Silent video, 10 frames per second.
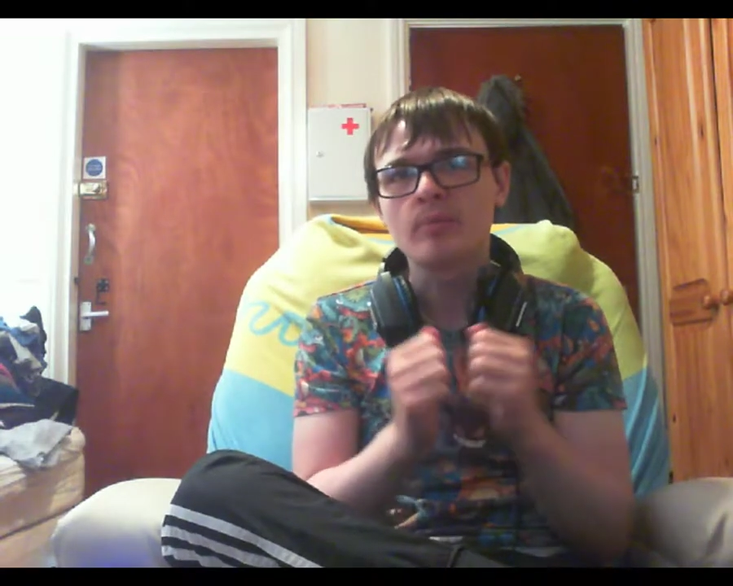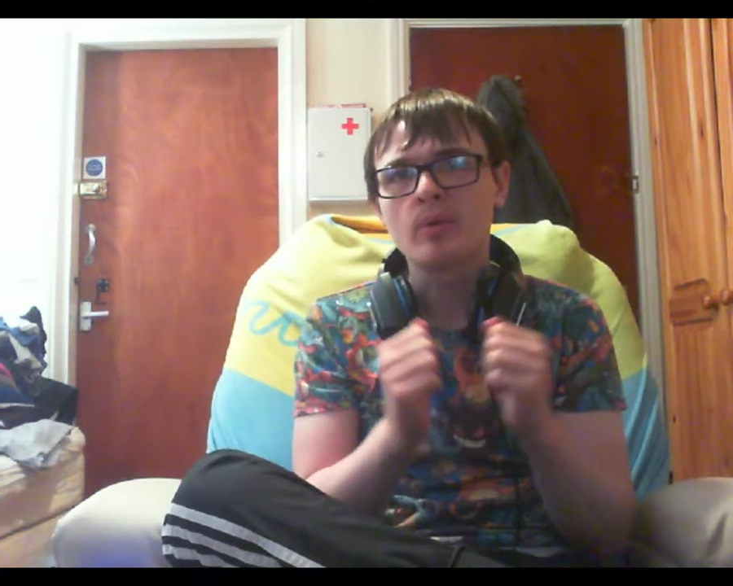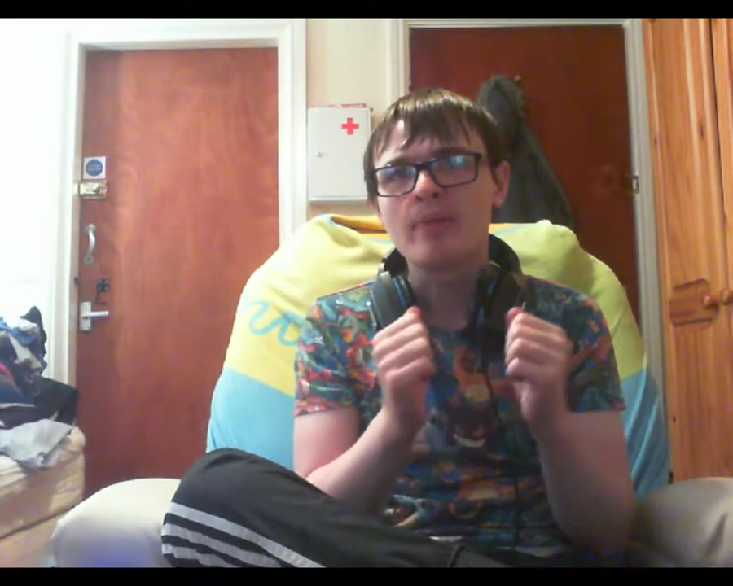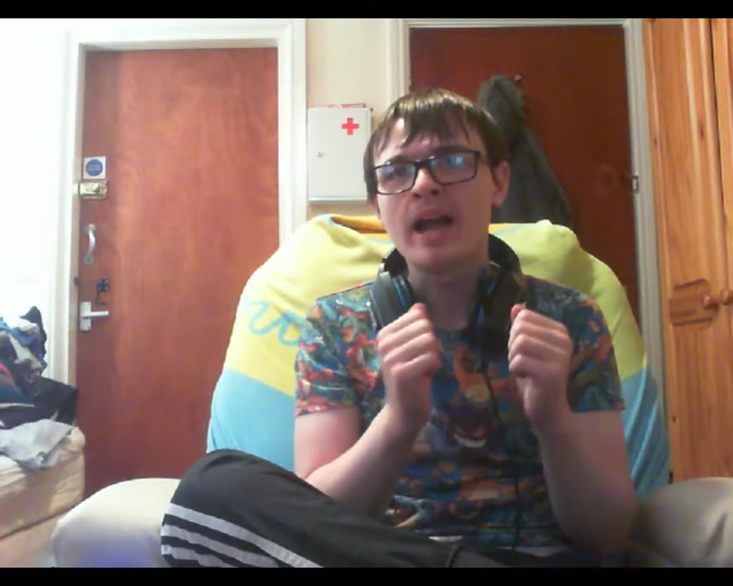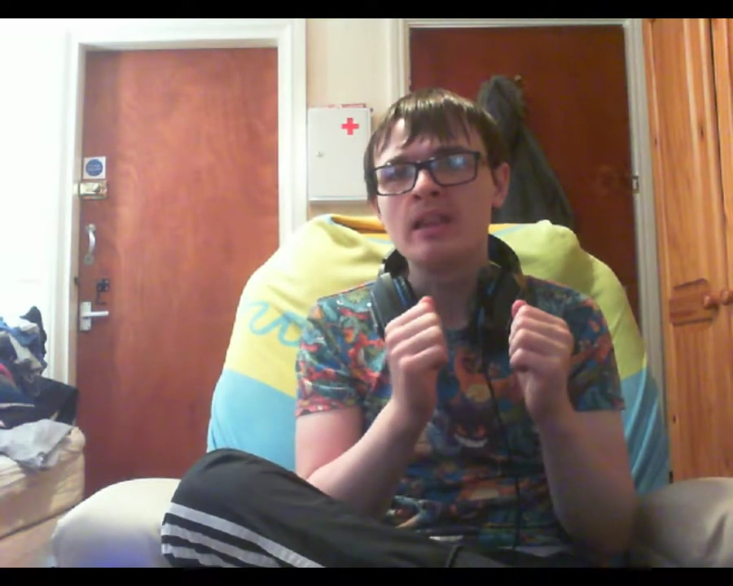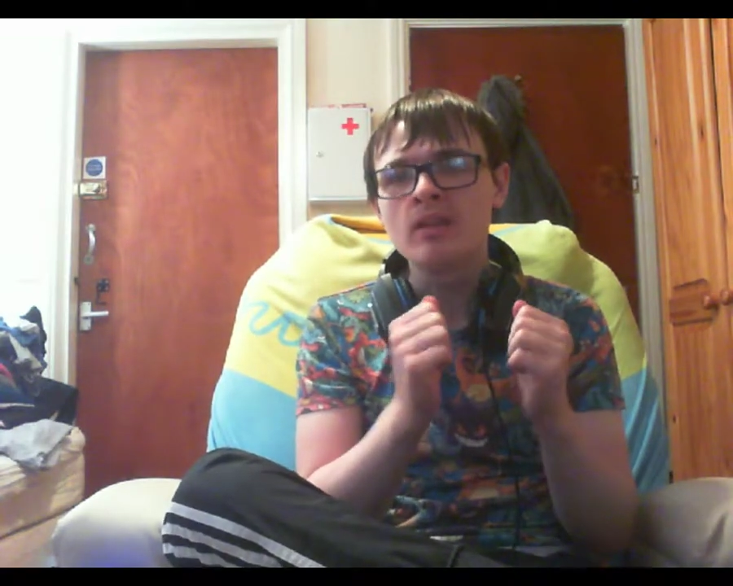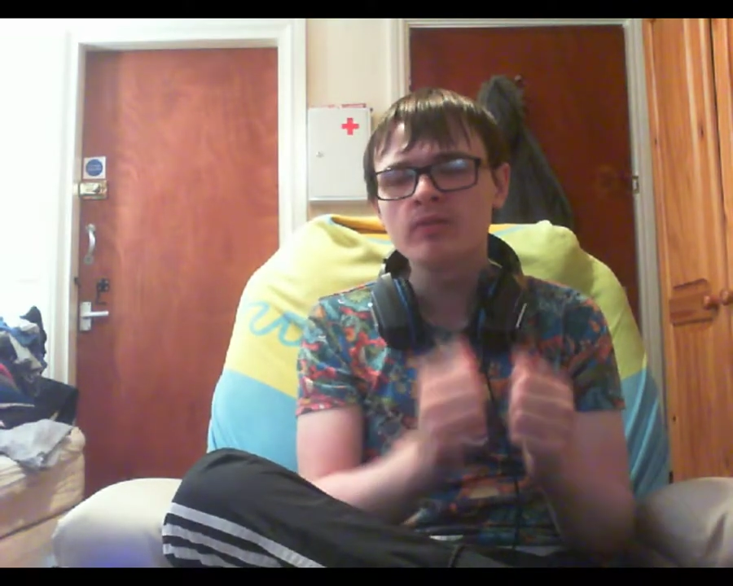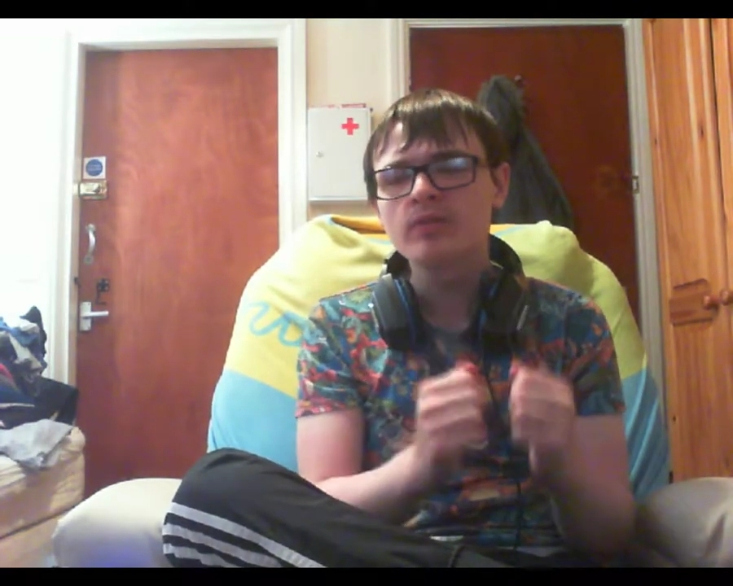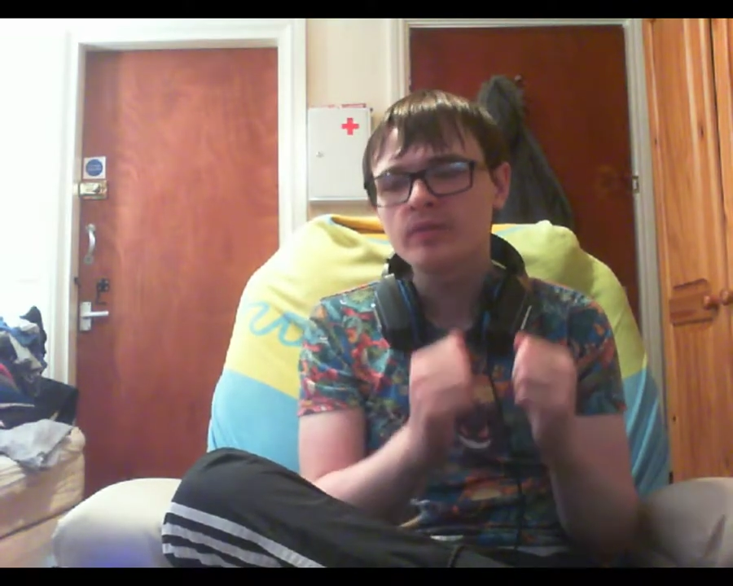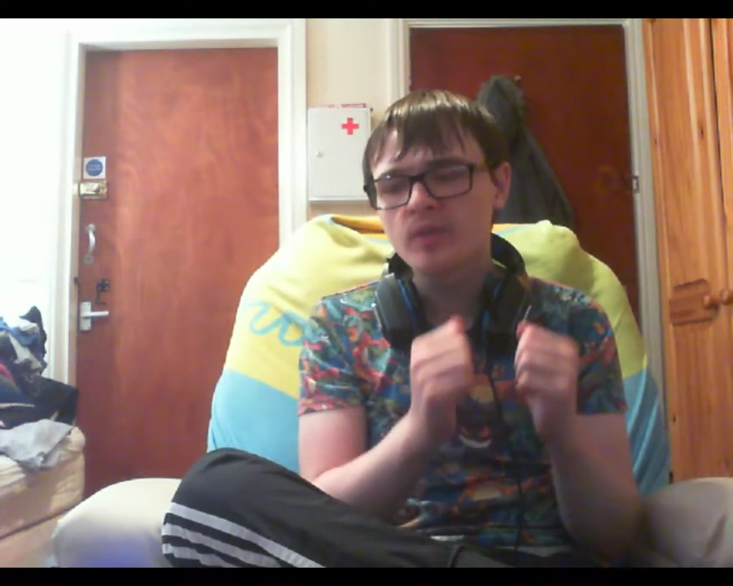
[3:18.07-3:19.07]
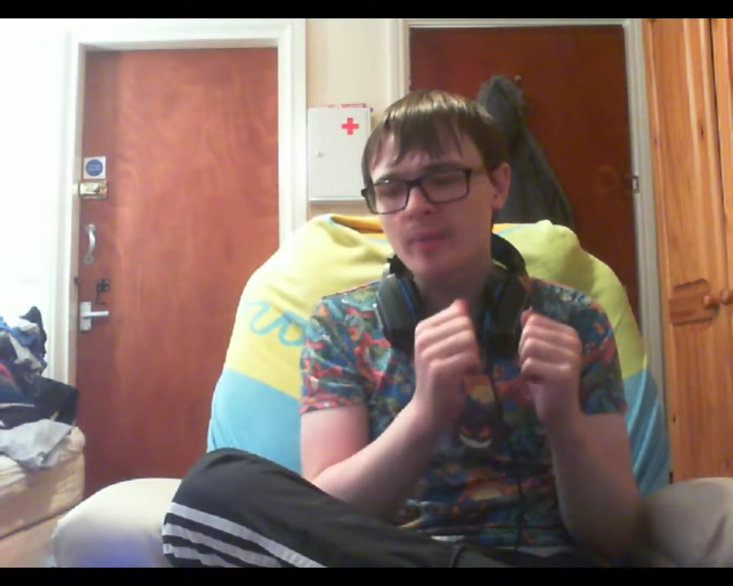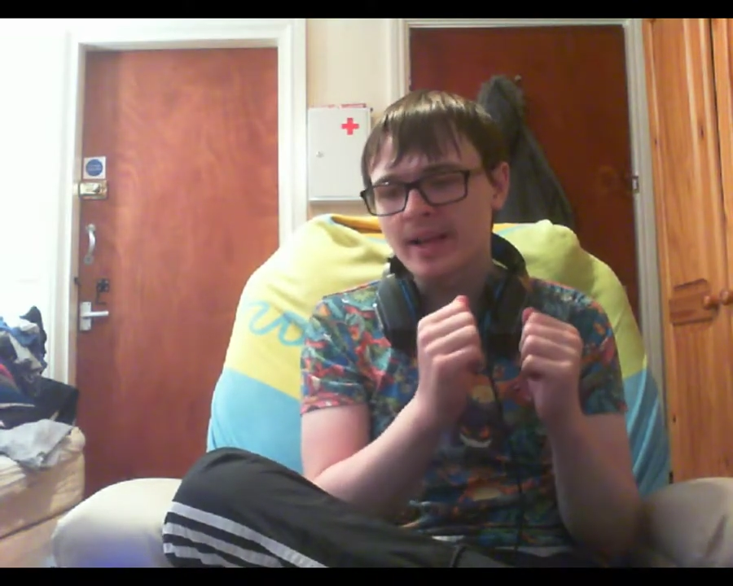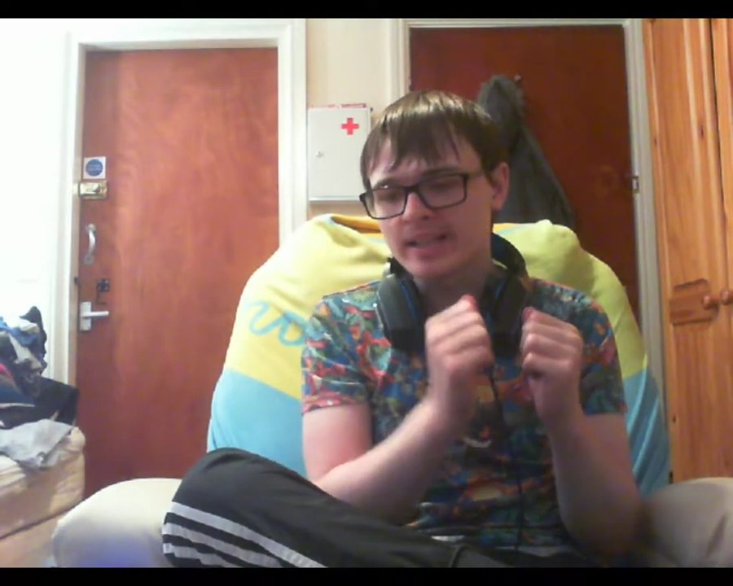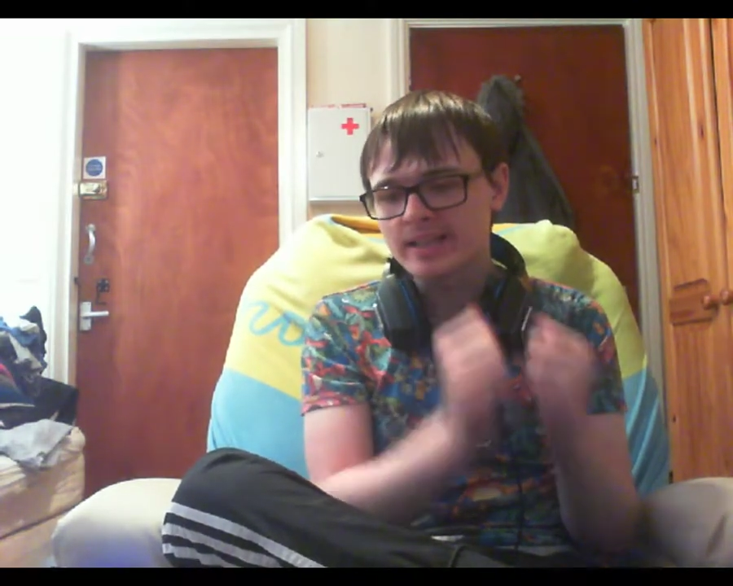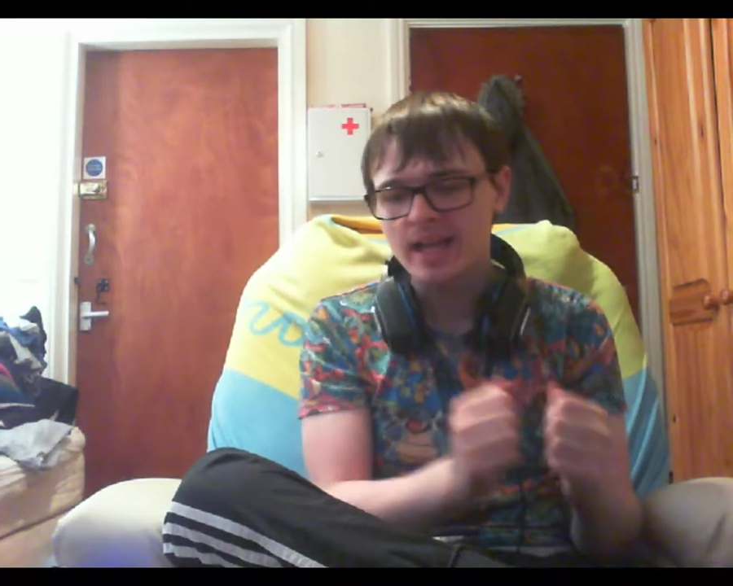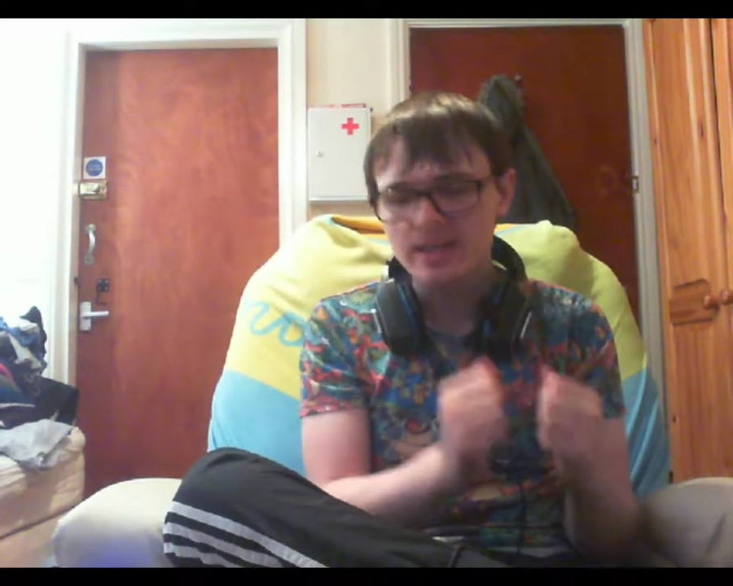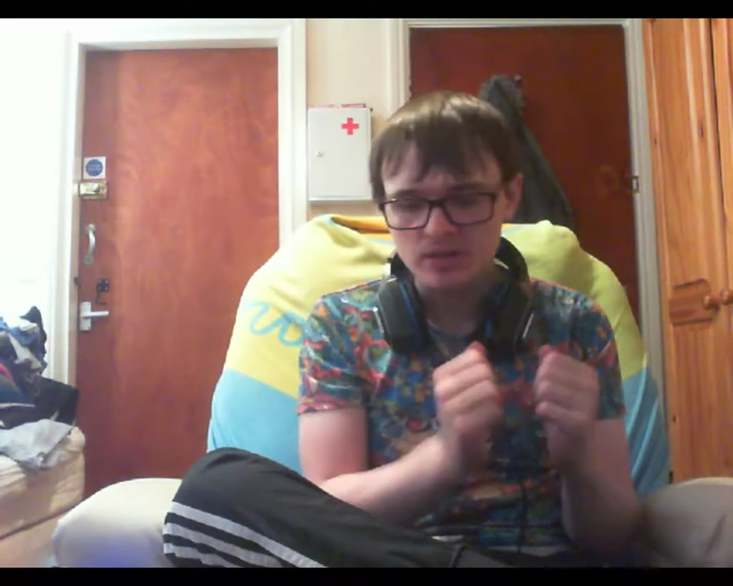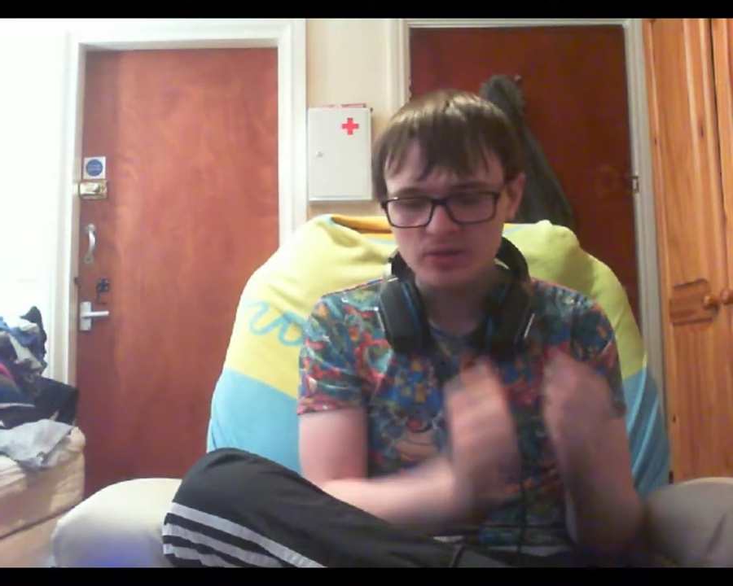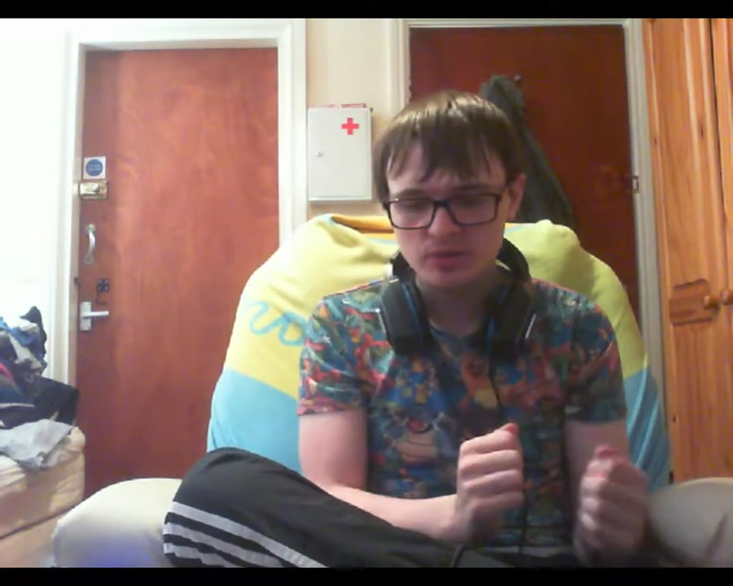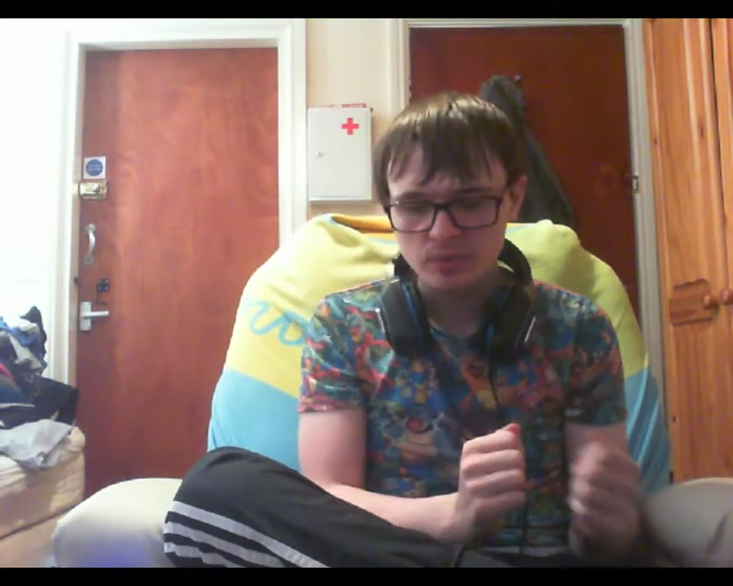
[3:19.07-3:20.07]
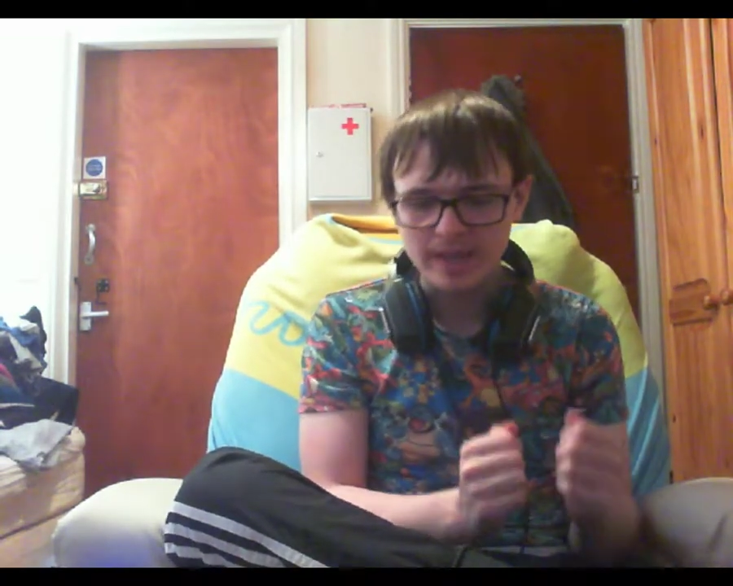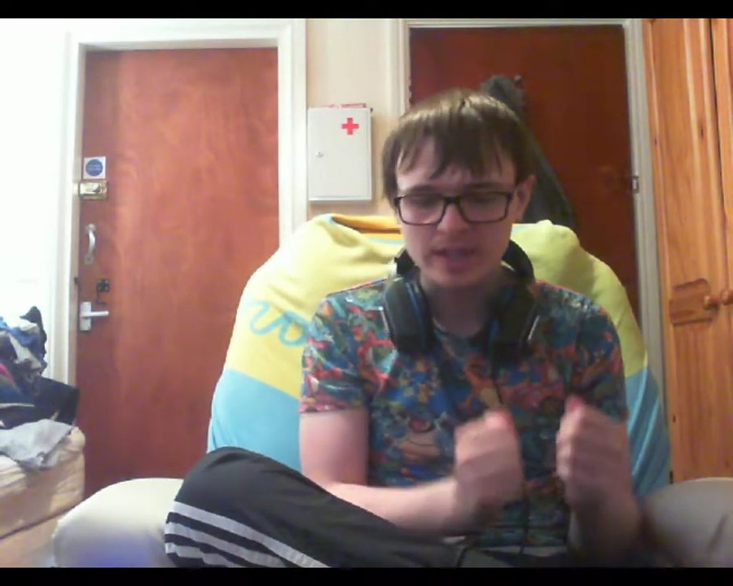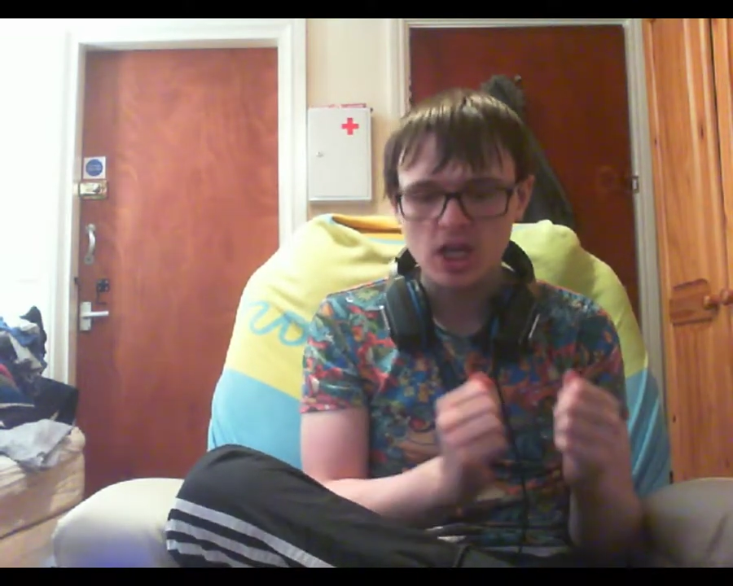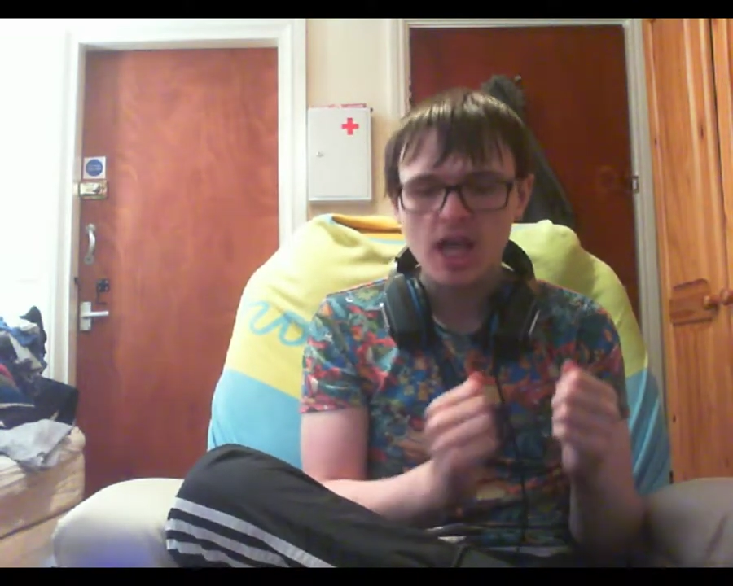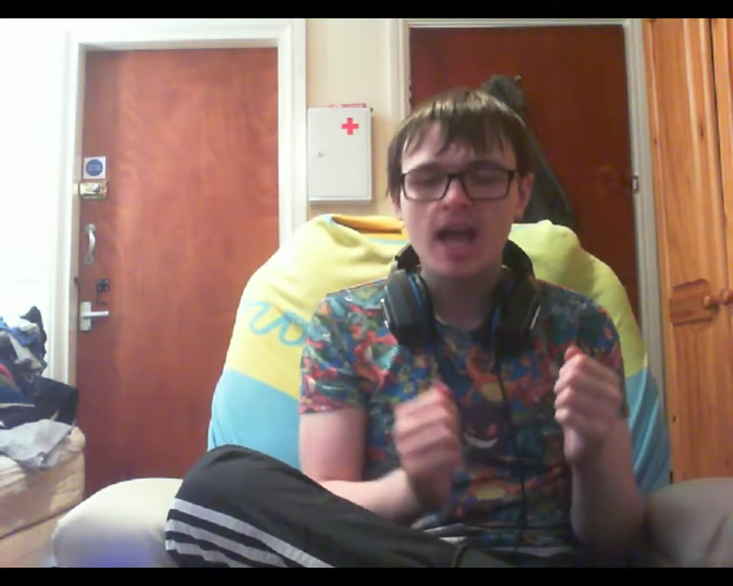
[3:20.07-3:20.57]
but my love for my Nintendo Switch